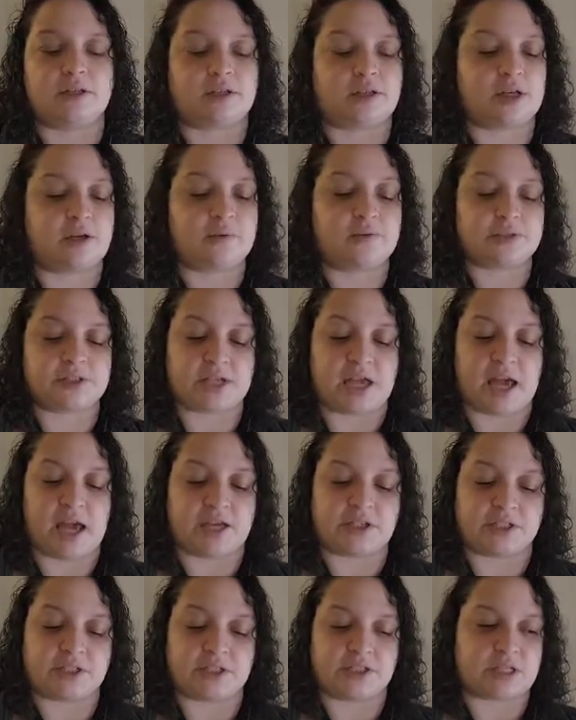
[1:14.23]
The thing with
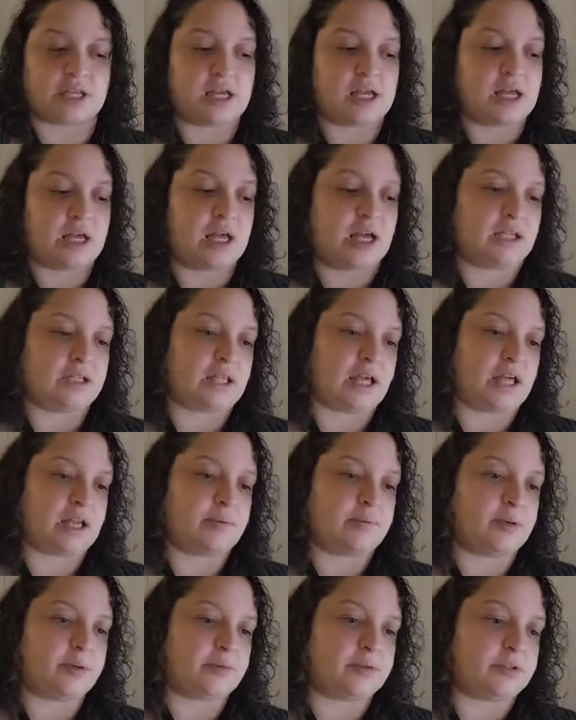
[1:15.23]
Stash is a lot
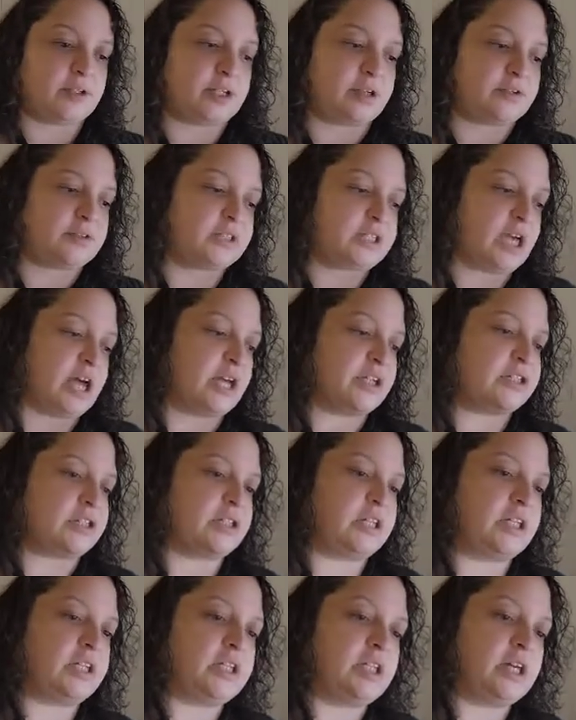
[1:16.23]
of people think of Stash
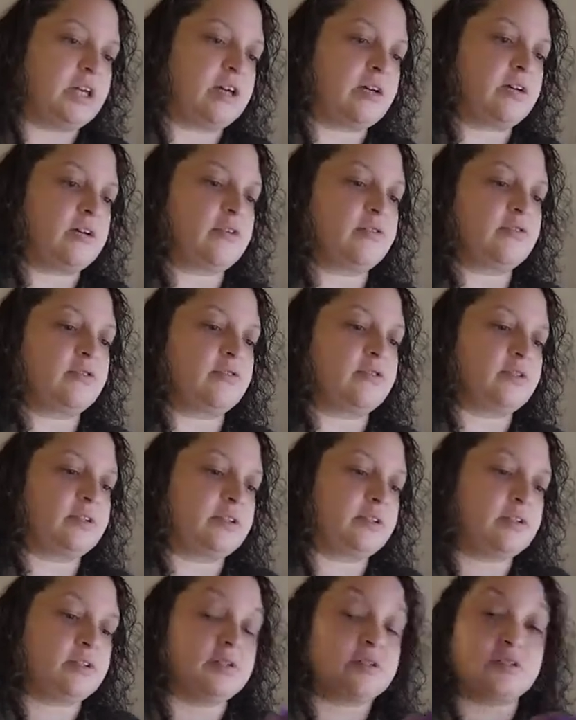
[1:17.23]
and they think of
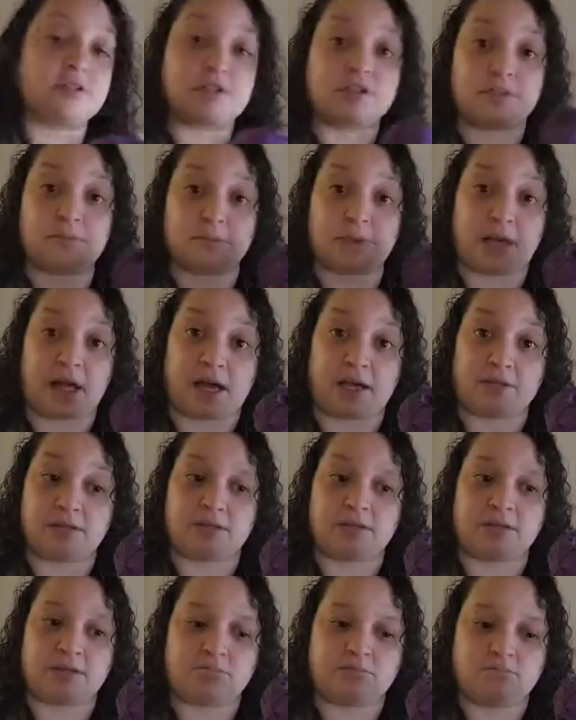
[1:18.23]

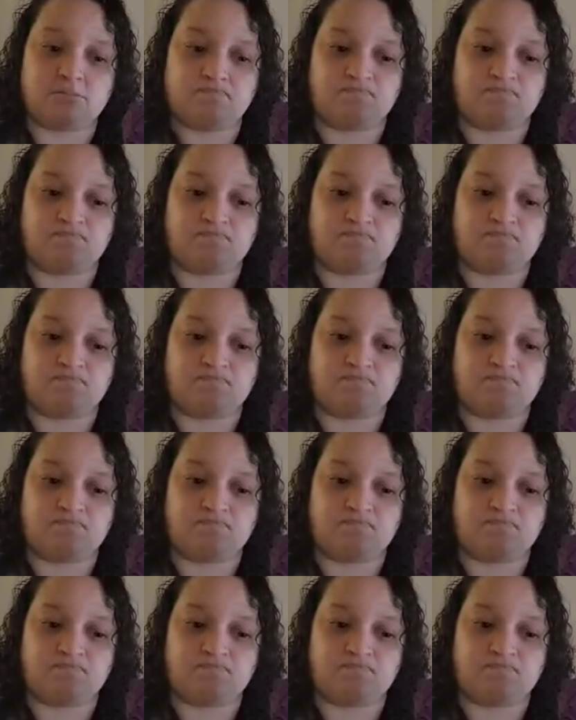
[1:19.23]
supplies.